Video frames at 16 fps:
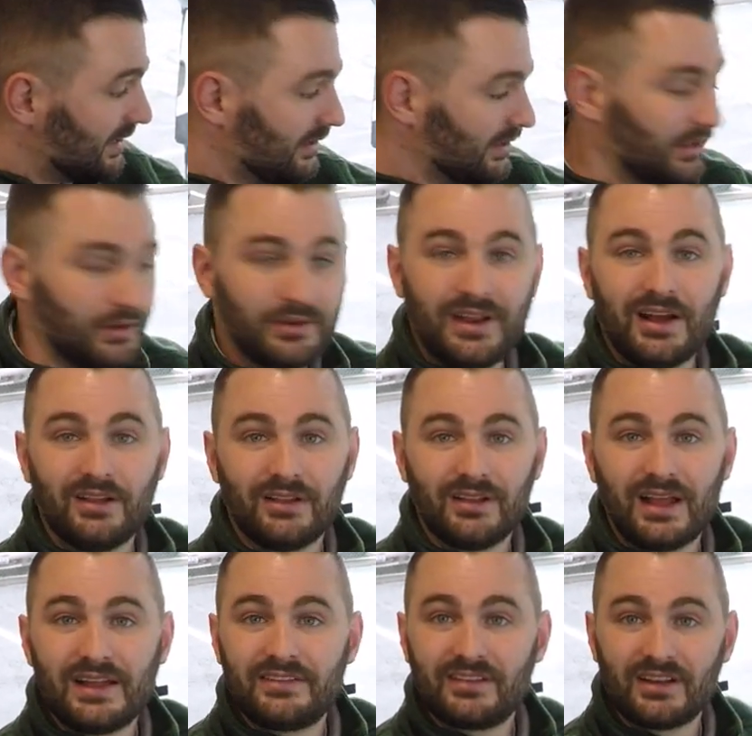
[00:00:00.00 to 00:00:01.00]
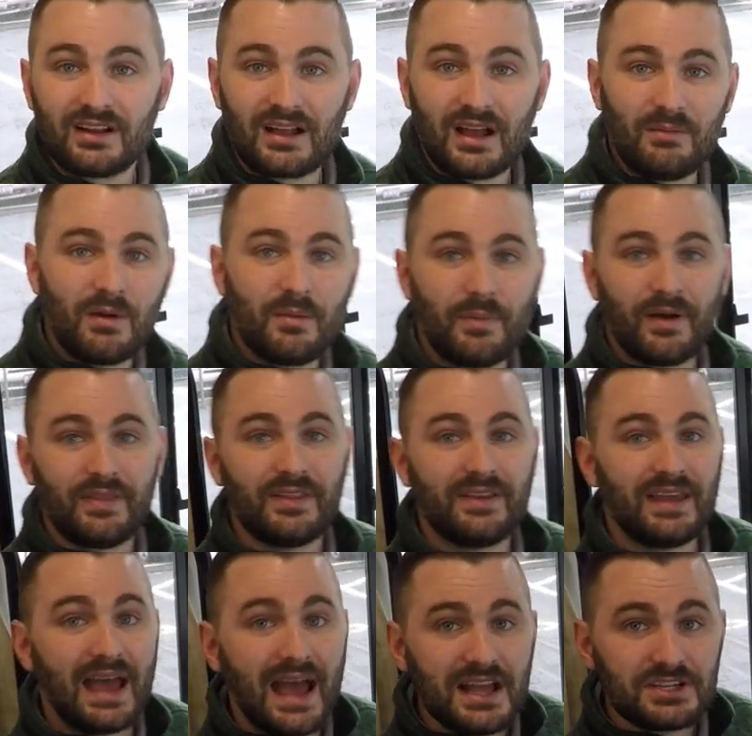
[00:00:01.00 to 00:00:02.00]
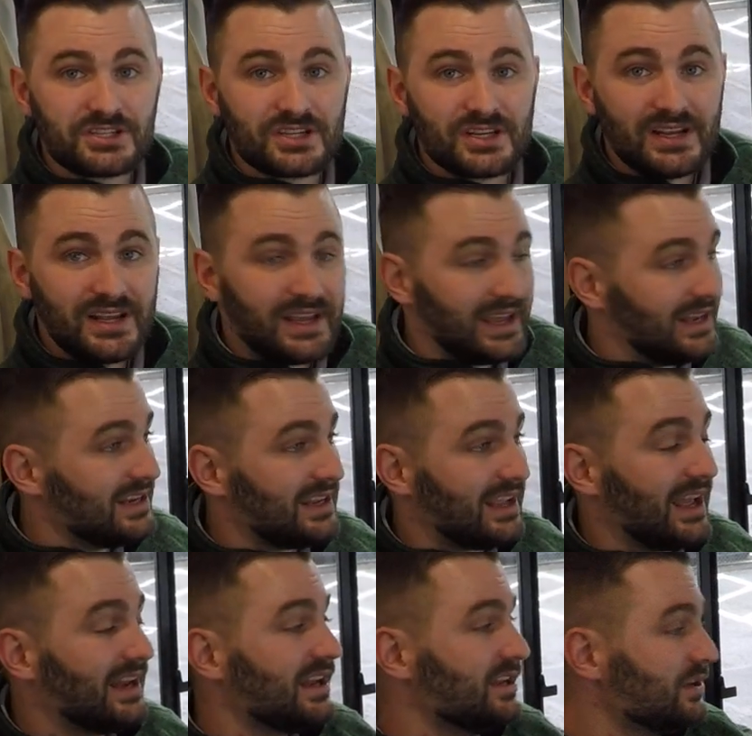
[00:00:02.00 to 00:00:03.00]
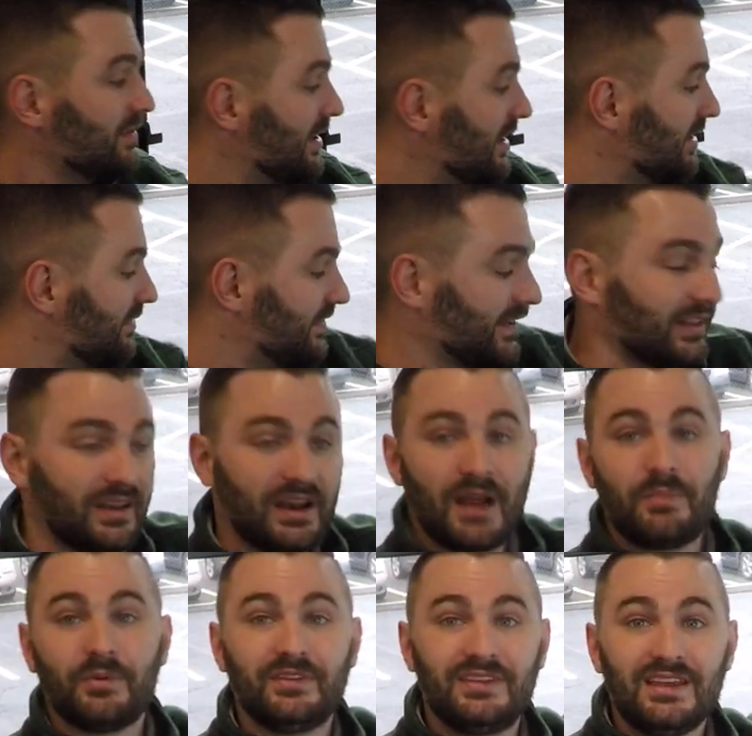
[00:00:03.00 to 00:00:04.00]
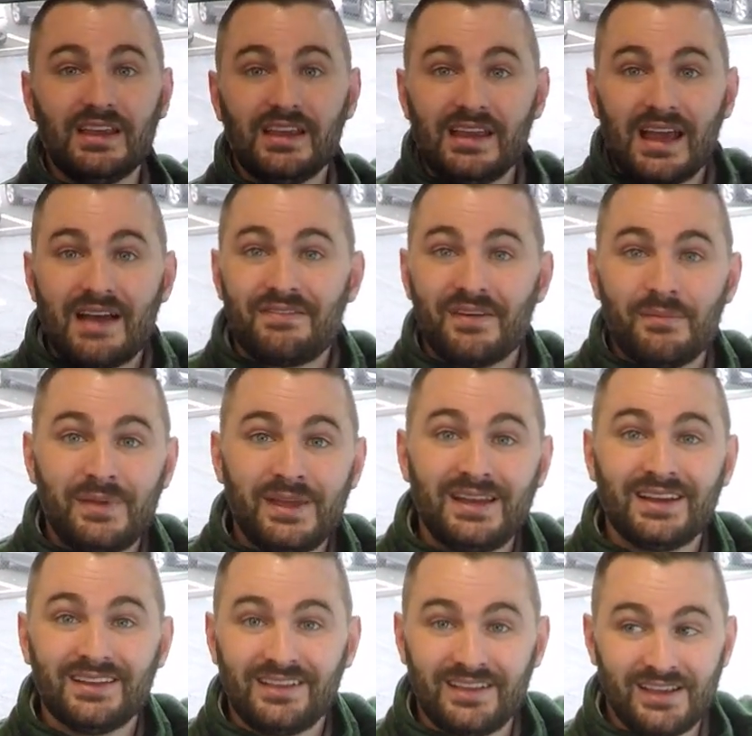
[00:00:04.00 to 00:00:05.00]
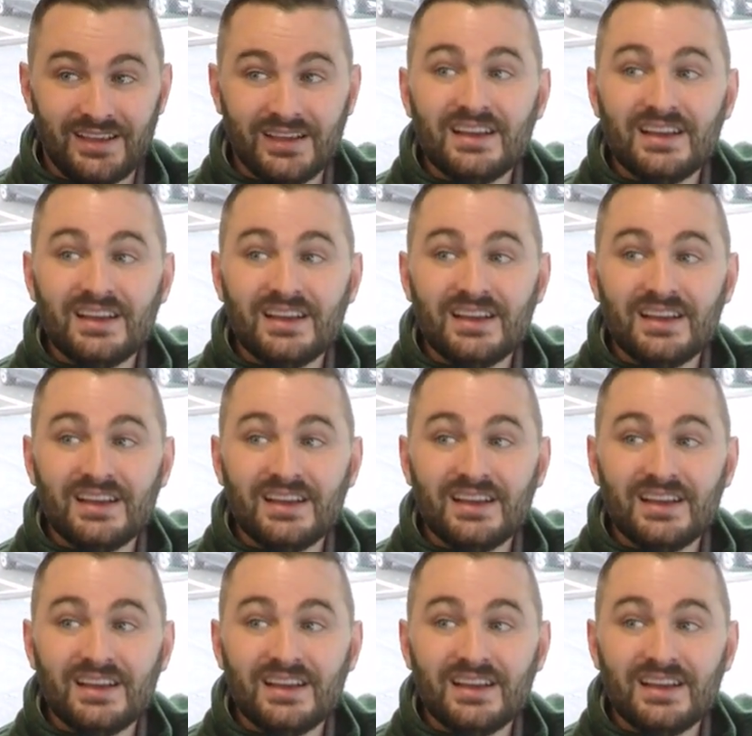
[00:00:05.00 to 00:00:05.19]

Little yellow light's going to come up on the dash, indicating you need to fill it up with DEF immediately.